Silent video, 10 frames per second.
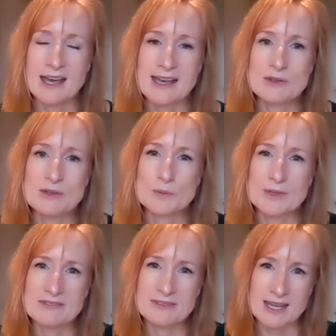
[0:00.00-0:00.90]
Uh,
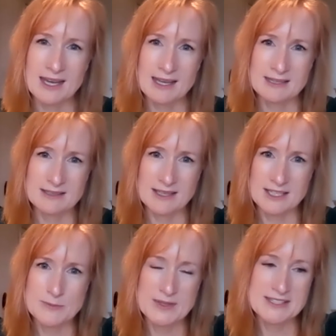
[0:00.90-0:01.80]
we've got
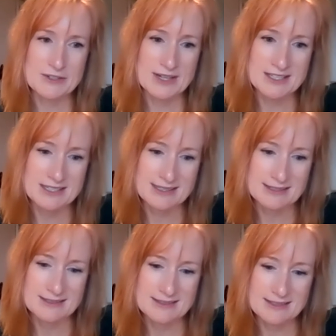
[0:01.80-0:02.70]
an
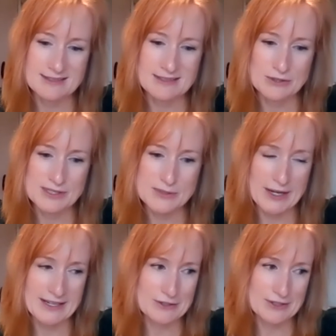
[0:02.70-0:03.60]
administration whose
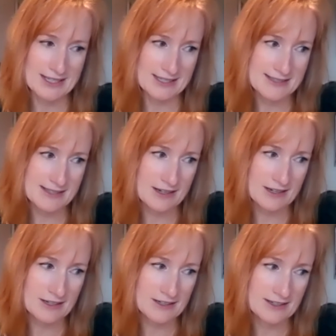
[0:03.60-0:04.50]
priorities
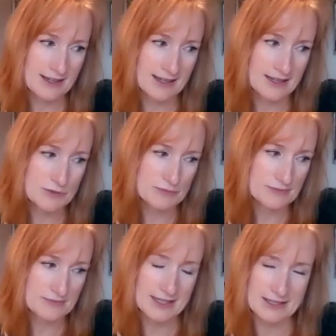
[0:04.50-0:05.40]
are,
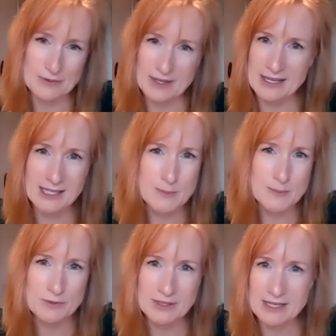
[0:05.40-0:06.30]
um, you know,
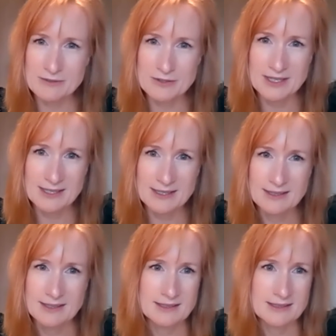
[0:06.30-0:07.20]
economic recovery,
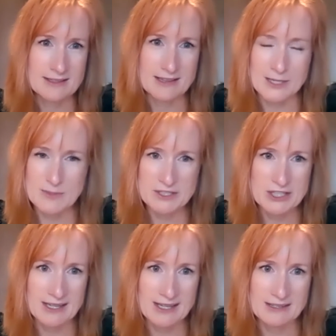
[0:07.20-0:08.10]
climate
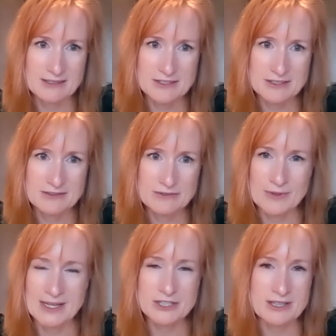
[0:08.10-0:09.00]
change,
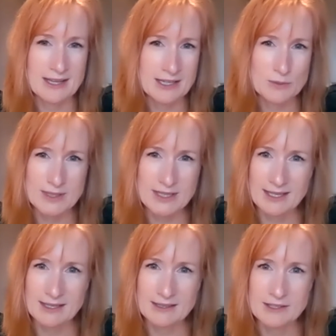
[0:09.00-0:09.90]
racial
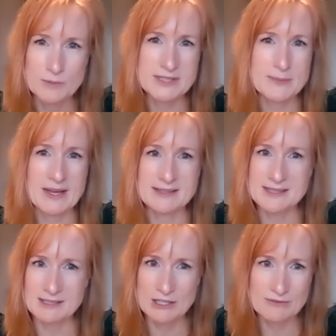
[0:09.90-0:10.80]
equity, a
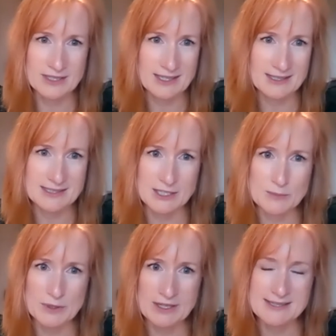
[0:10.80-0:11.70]
response to the COVID
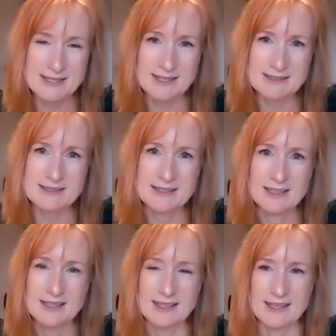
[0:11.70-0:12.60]
19 process,
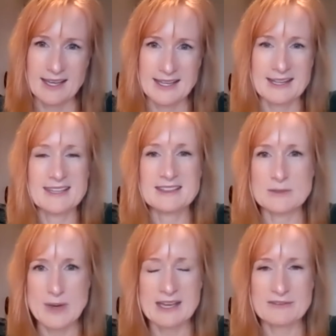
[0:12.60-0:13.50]
and I think
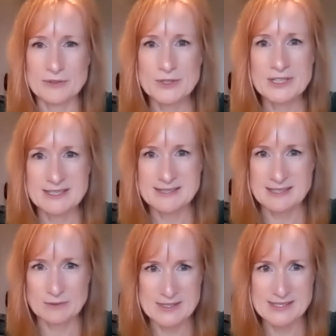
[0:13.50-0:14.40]
the path forward is
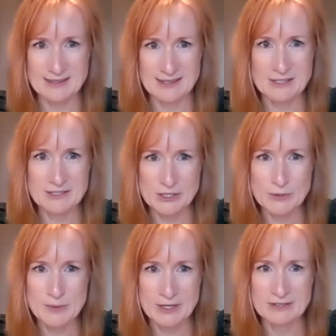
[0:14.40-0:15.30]
that we say the arts
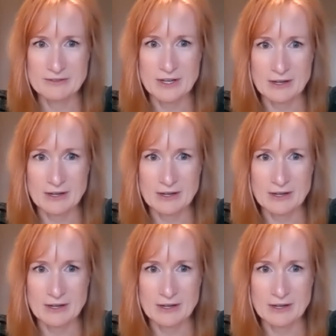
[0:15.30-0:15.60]
are a part of